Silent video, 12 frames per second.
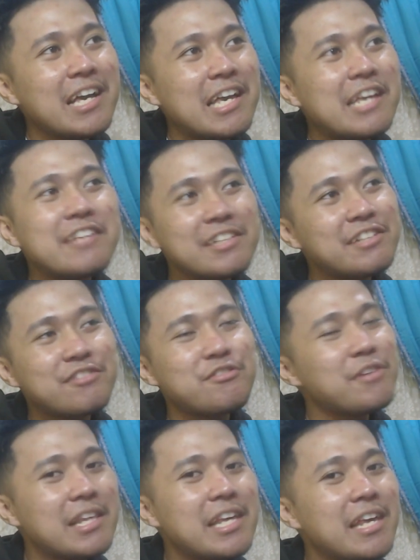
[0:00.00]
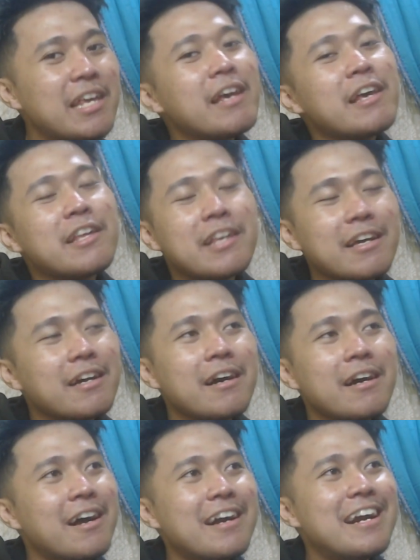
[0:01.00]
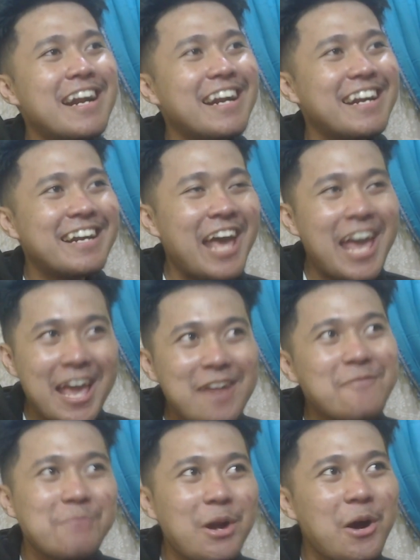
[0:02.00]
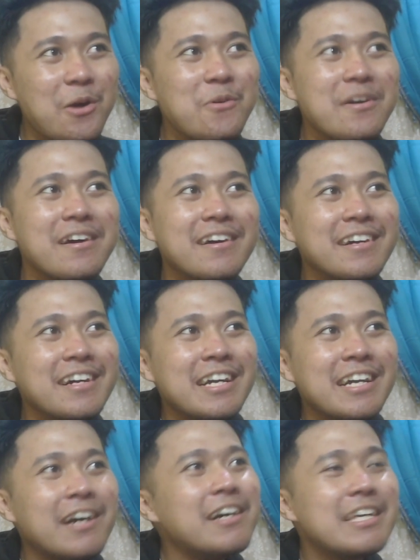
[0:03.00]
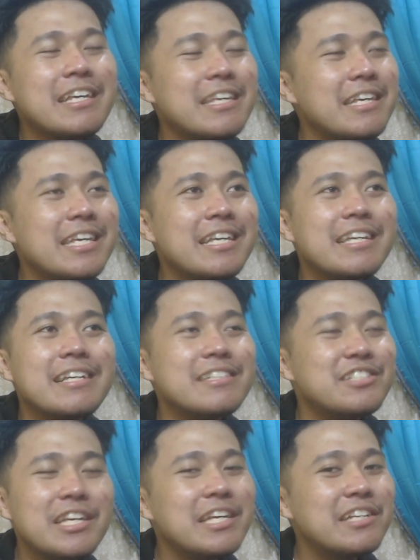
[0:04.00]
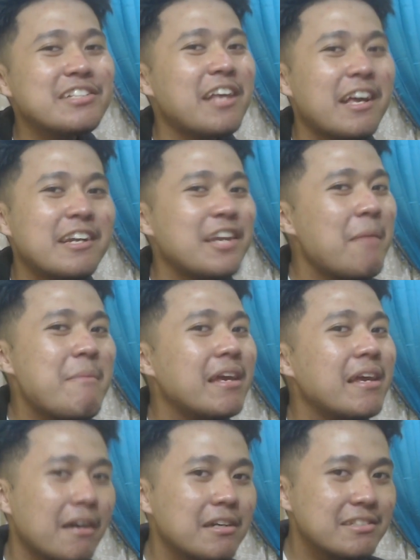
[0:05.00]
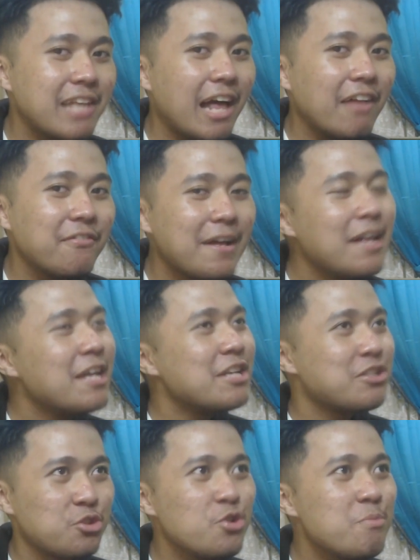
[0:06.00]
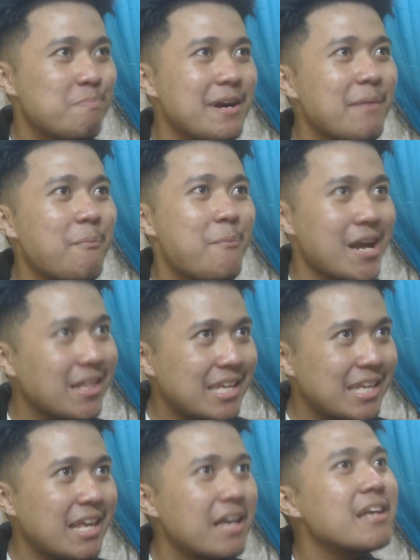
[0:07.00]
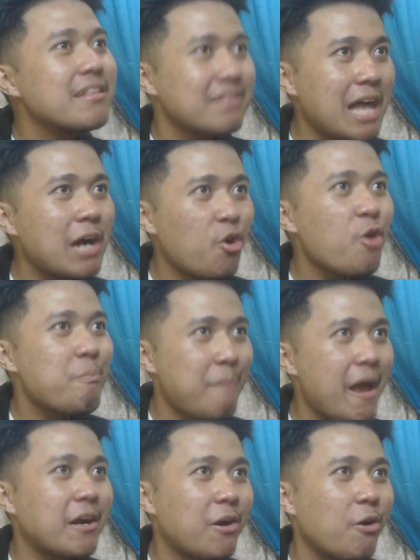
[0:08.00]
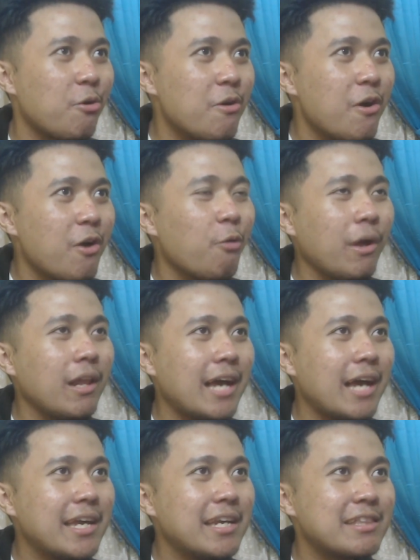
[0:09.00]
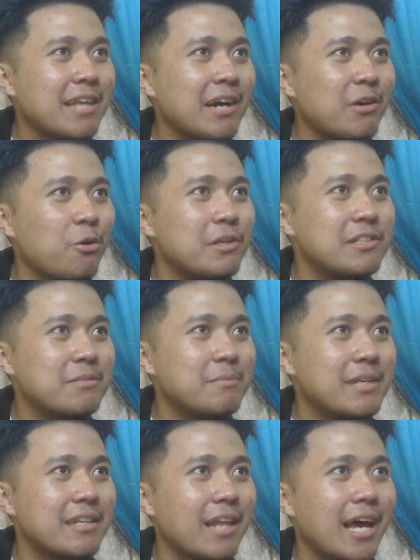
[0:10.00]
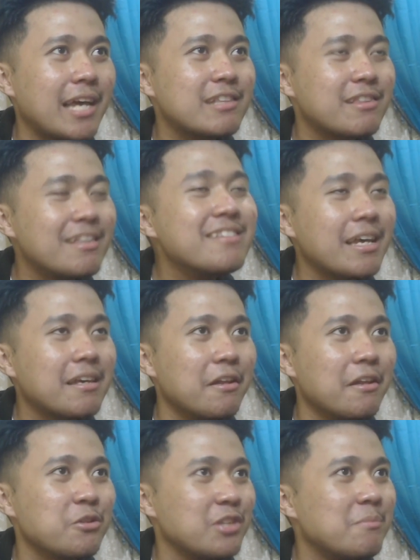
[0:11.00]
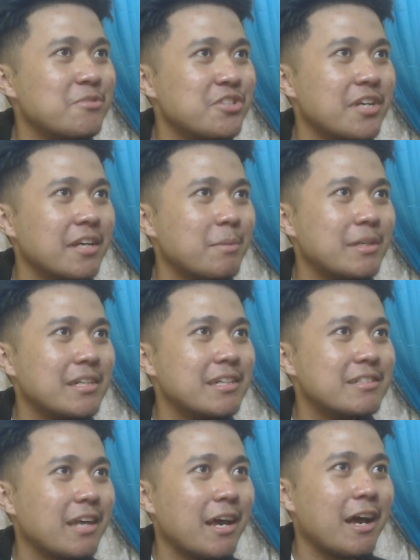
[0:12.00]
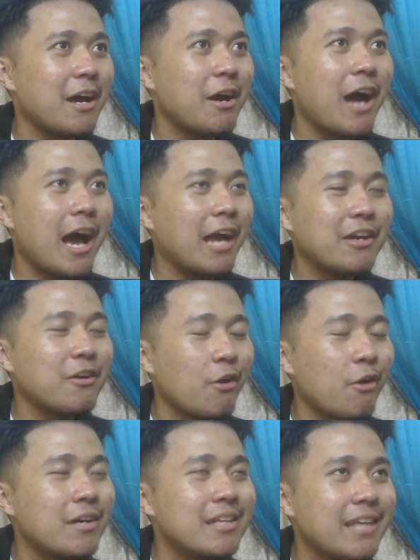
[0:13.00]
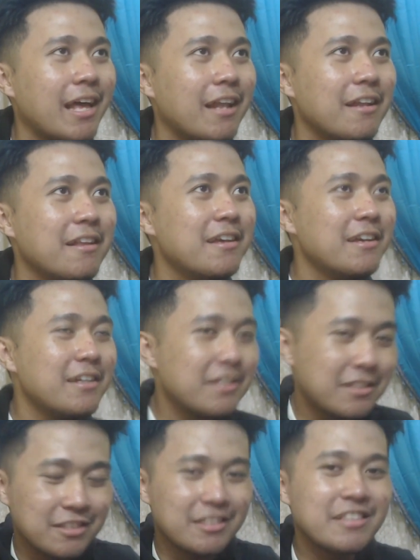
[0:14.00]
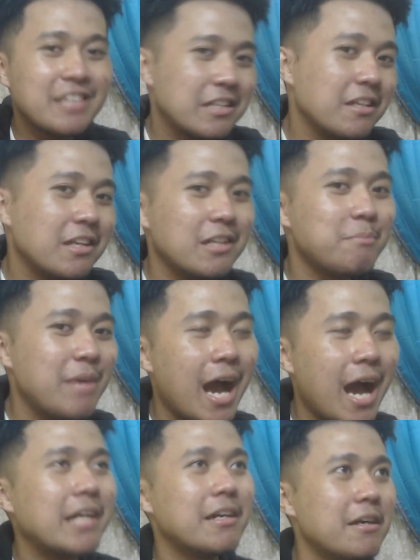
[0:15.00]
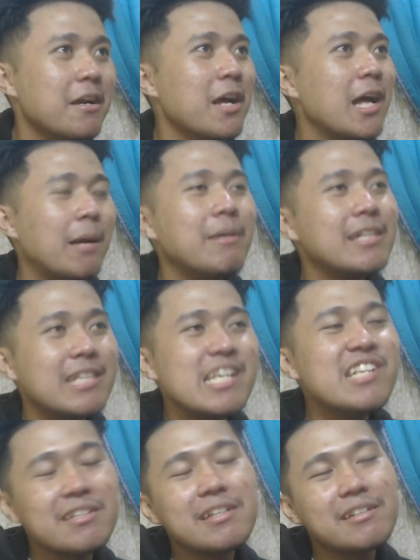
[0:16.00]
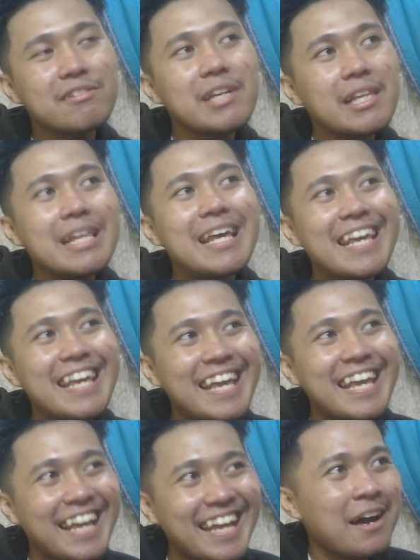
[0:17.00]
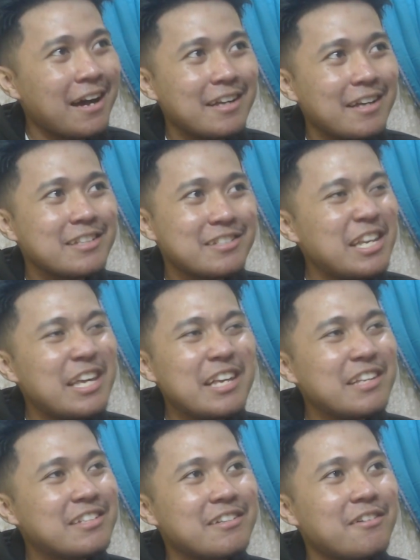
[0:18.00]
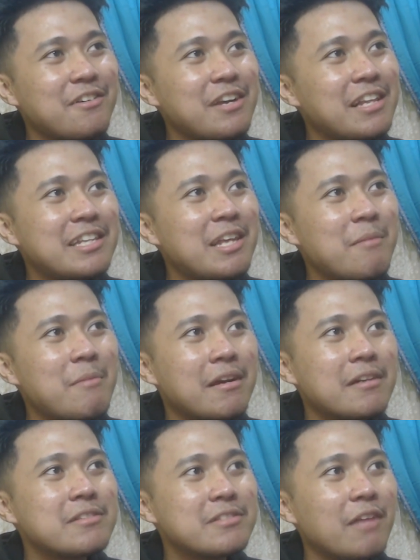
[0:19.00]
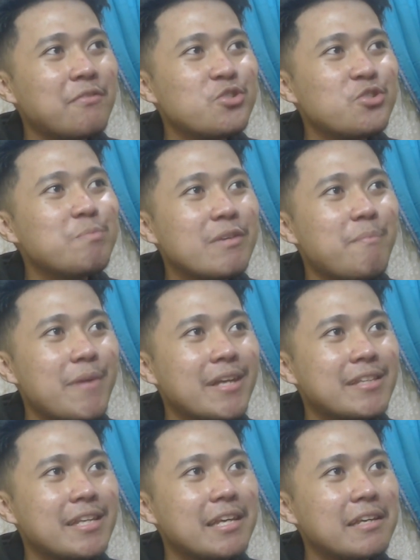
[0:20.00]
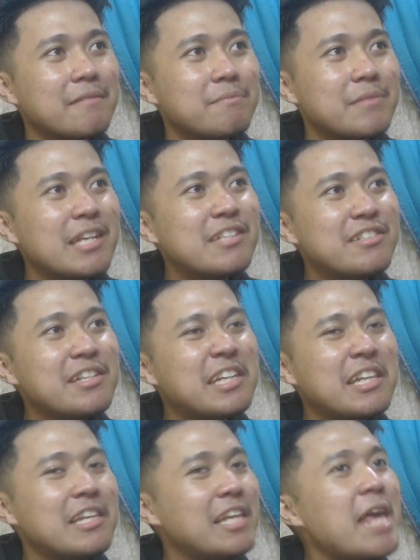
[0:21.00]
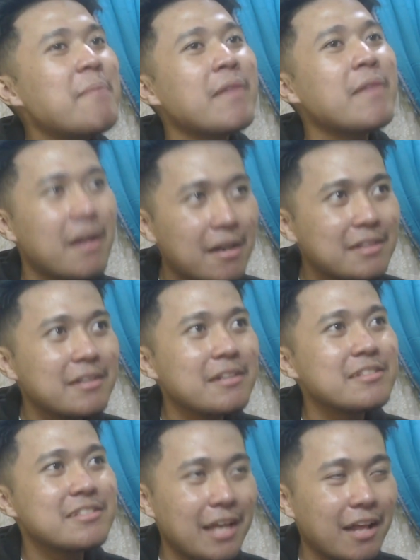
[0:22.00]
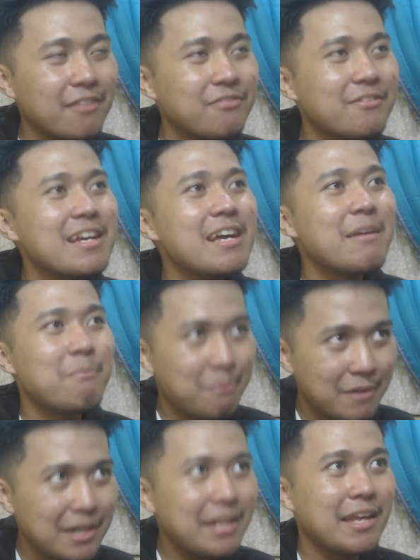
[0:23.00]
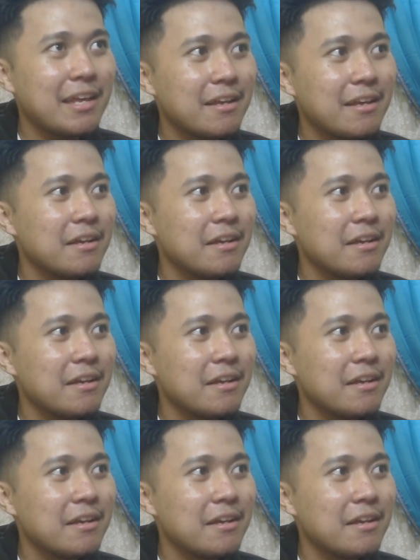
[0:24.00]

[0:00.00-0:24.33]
Is it really her name, bro? She is naming herself Super Pretty Taco Pero. Well, I get it, taco is mean like tentacle or some shit, because I can already tell the tentacle behind her. But is it really? She is really naming herself Super Pretty. Is she claim herself pretty?